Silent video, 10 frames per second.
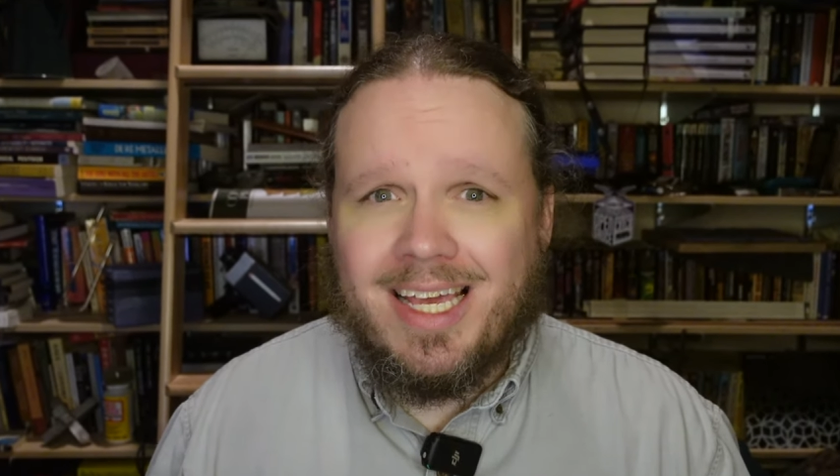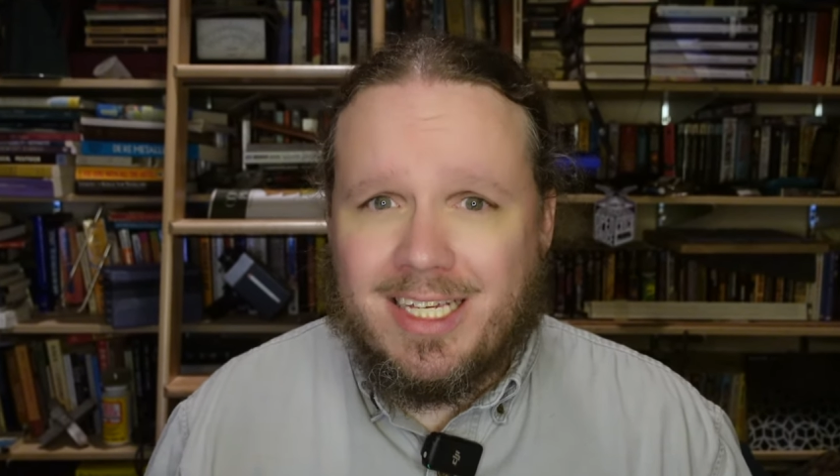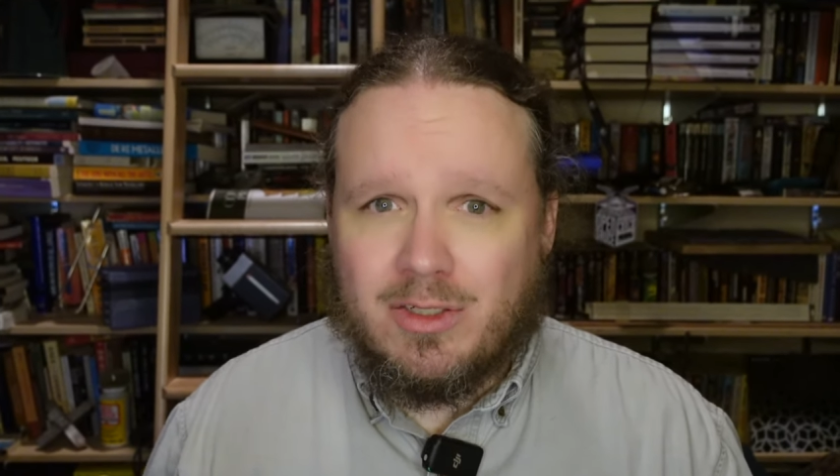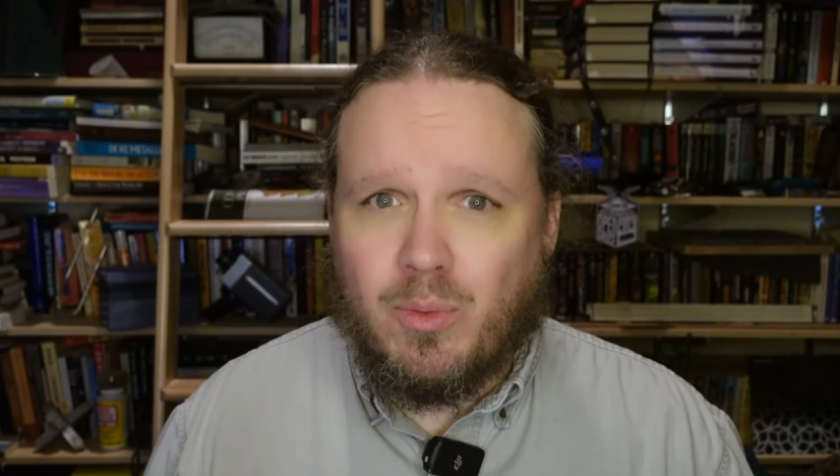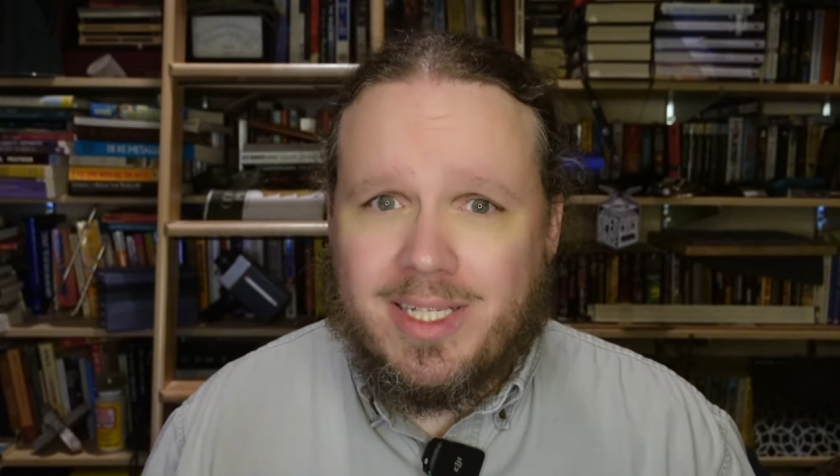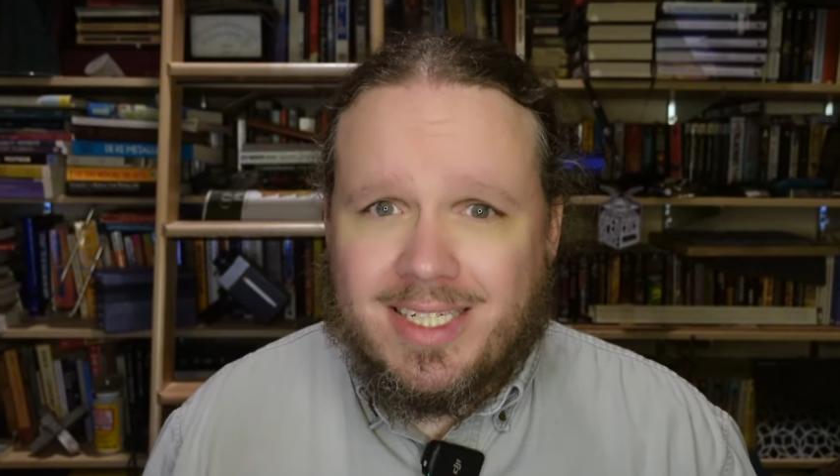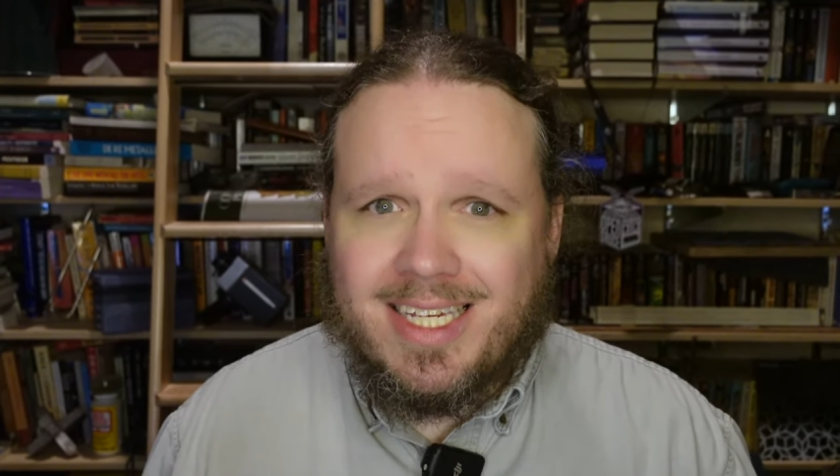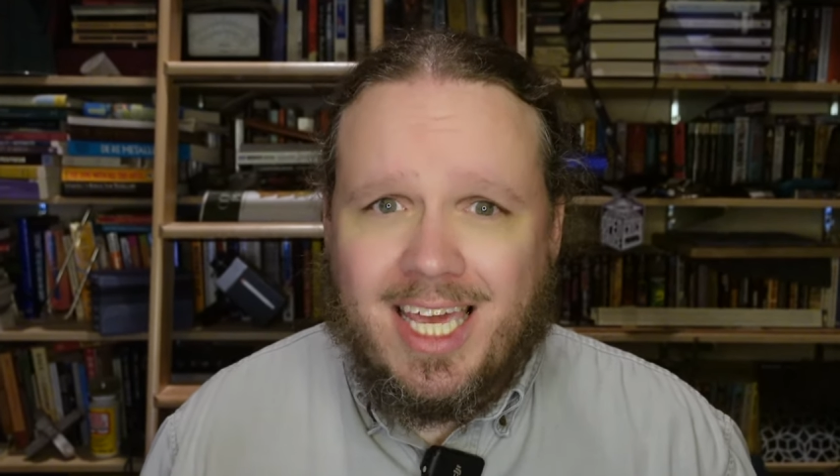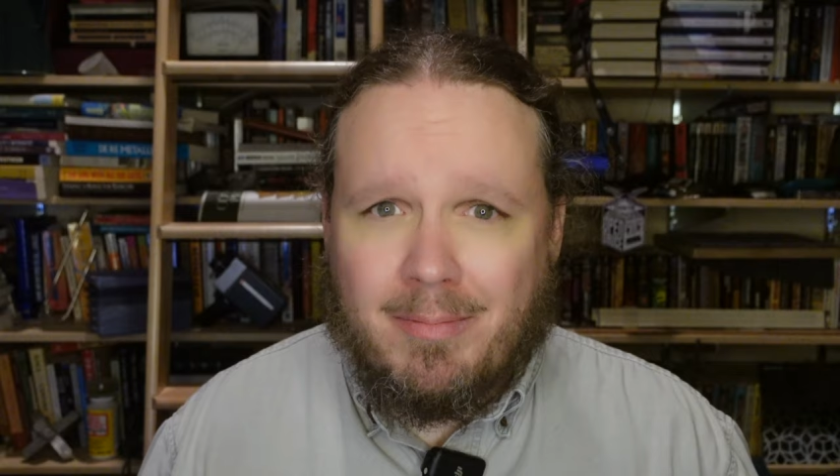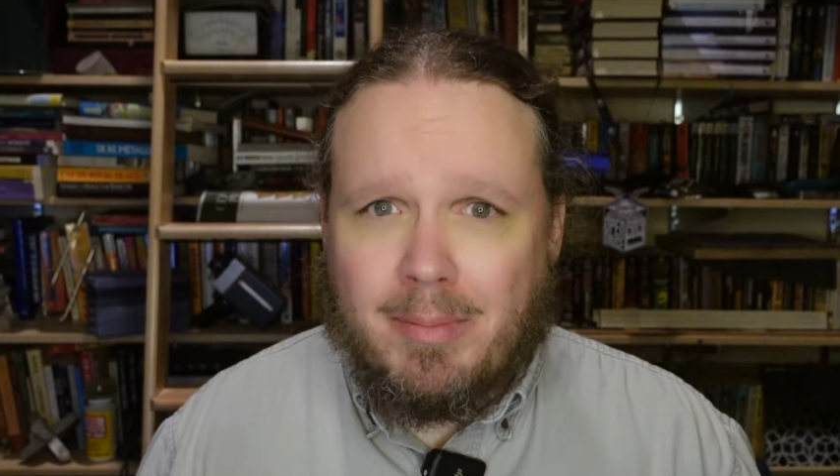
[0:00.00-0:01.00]
is what is
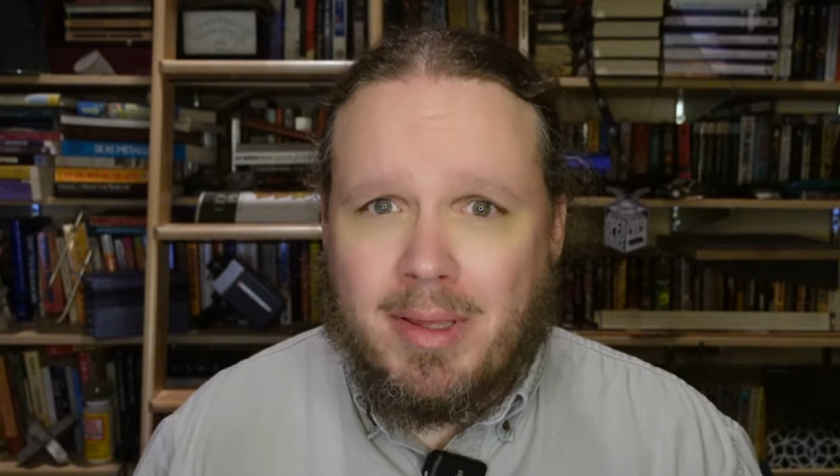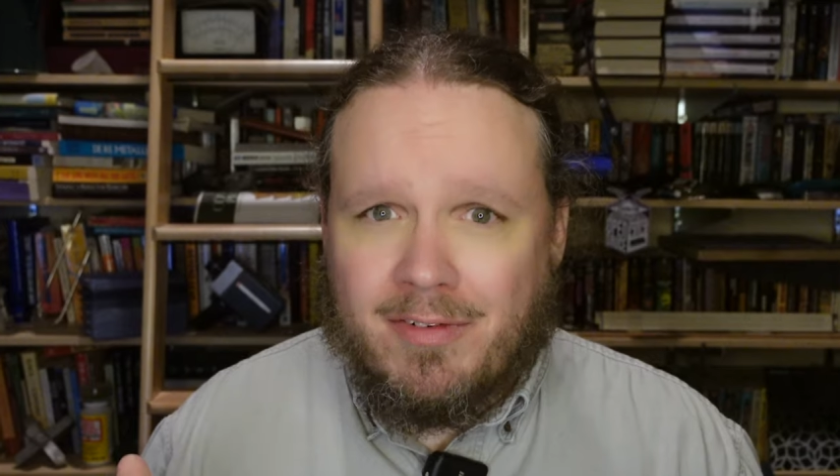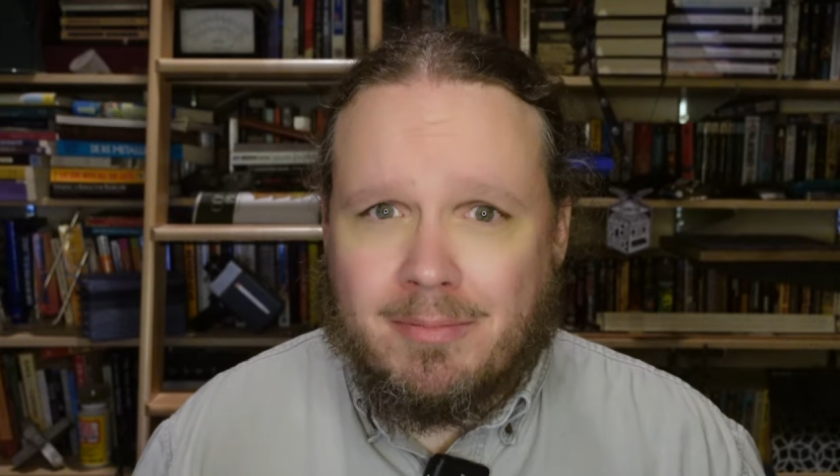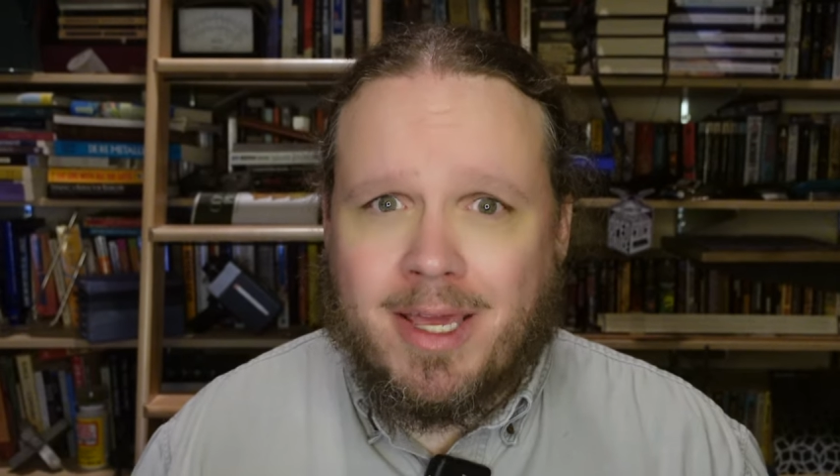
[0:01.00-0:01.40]
keeping me from